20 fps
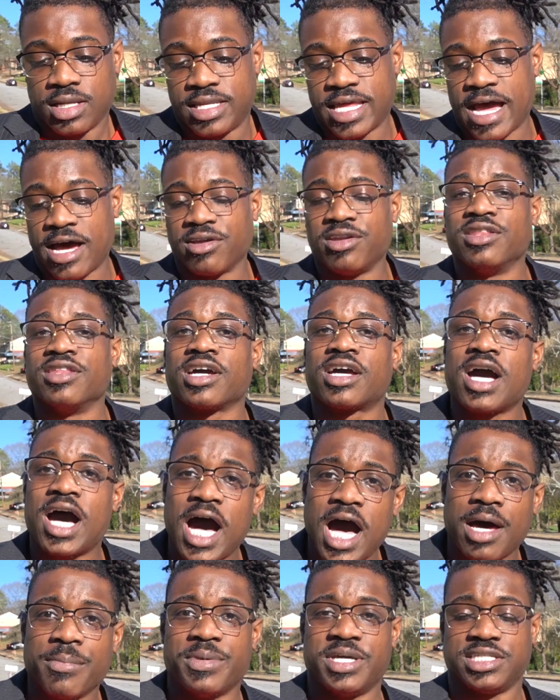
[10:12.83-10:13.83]
down in the
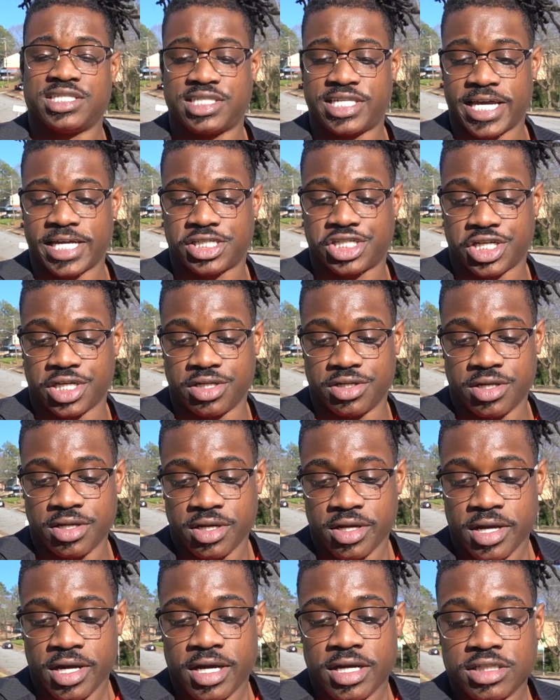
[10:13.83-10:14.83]
comment section
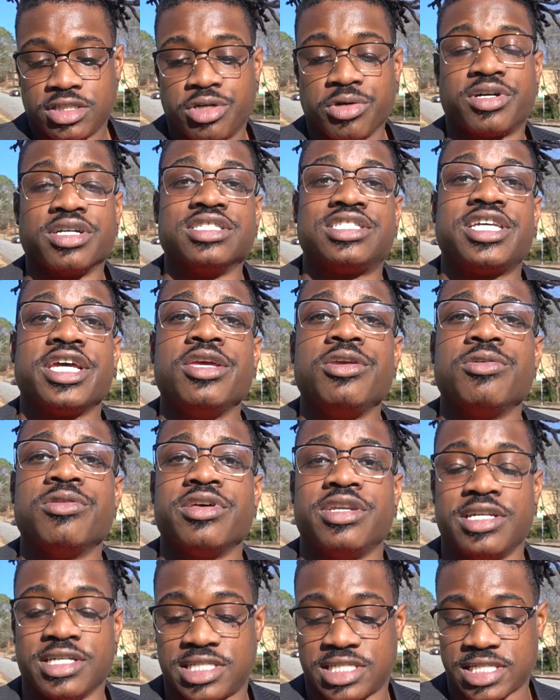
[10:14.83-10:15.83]
to continue
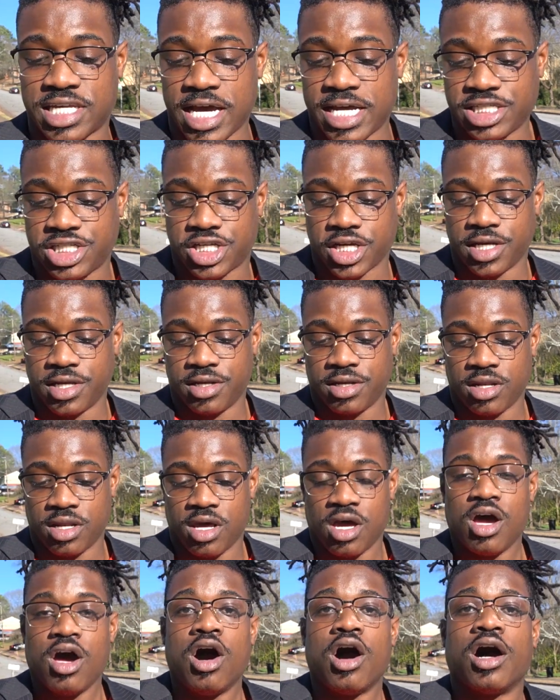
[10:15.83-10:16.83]
the discussion
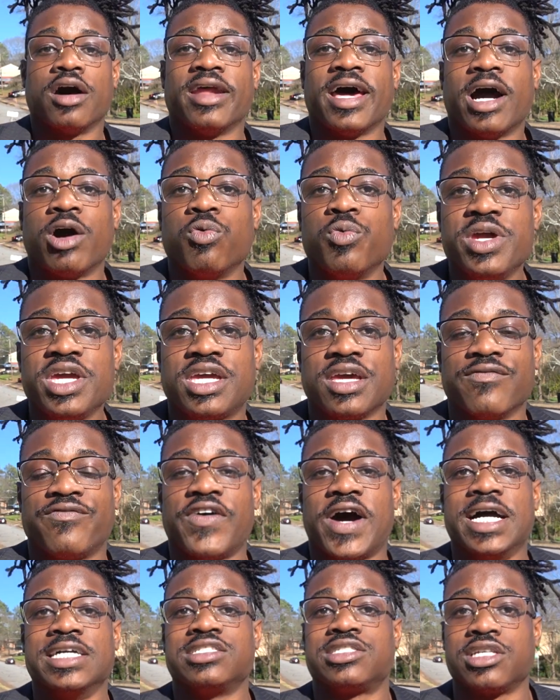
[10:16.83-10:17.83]
on how we can
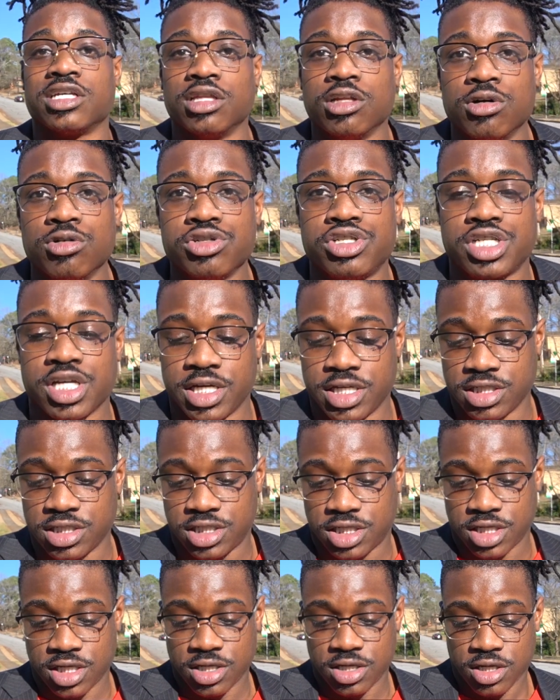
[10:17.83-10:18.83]
find
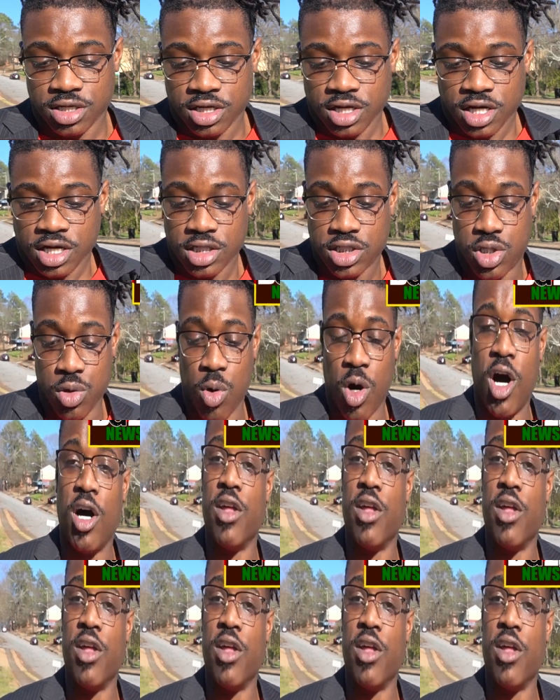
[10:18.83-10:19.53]
solutions to